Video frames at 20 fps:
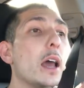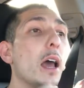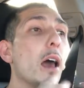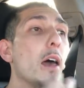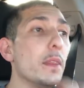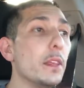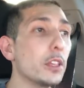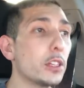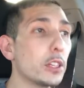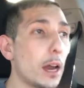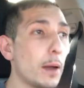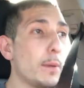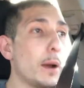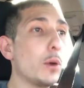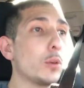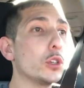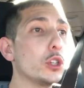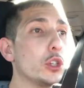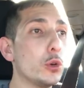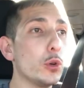and this time I
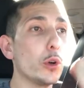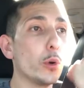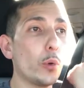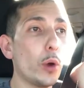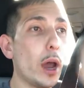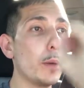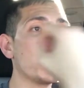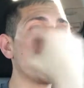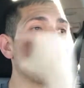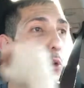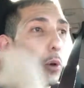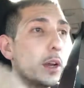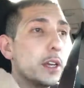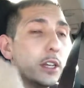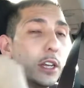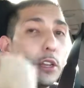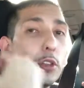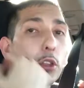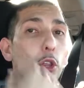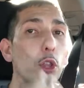was doing reps. So I
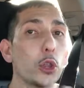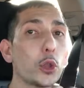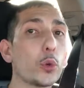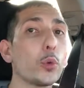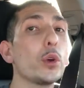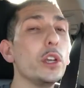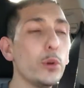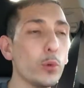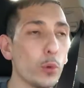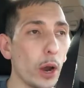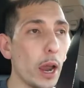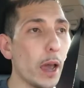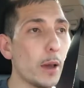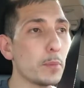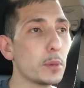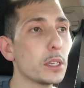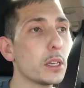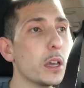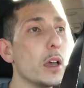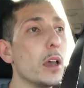did 3
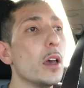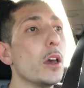reps.